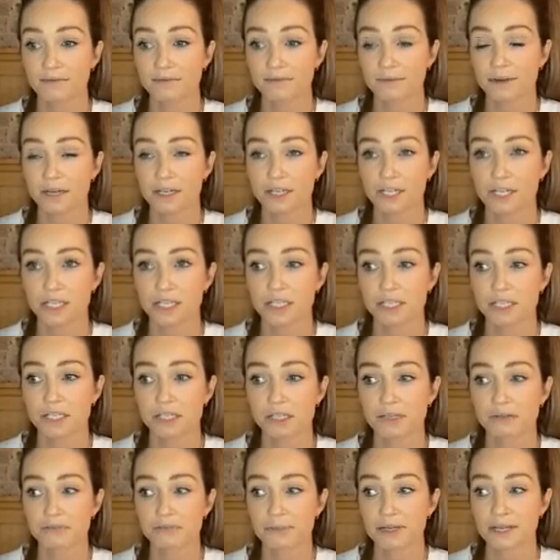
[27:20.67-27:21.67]
And
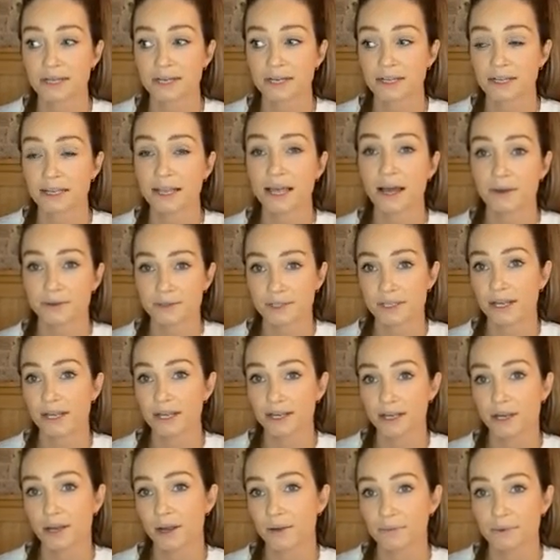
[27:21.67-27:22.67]
that was like
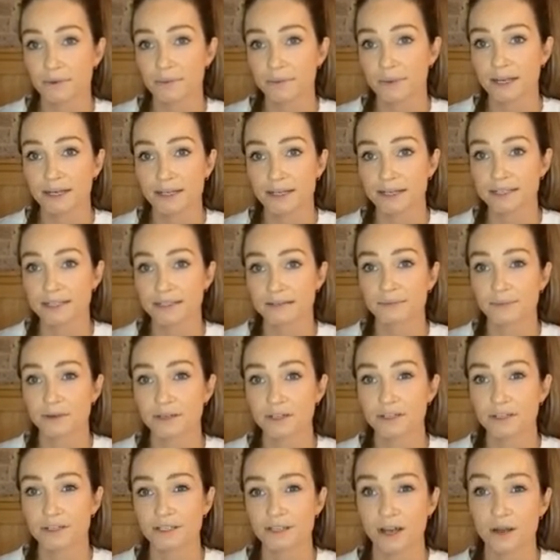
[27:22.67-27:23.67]
a coping mechanism.
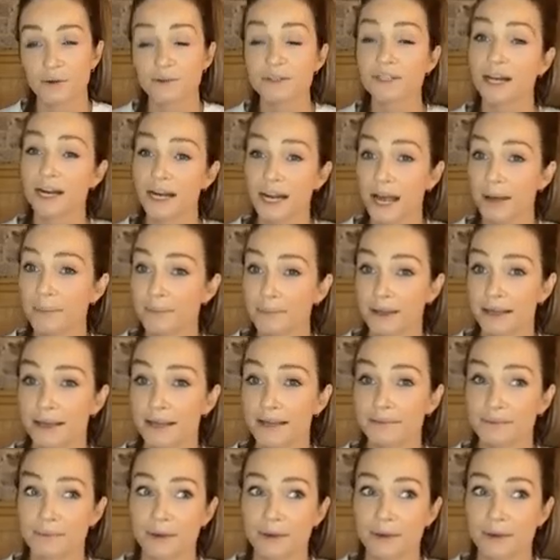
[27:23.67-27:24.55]
I was unhappy.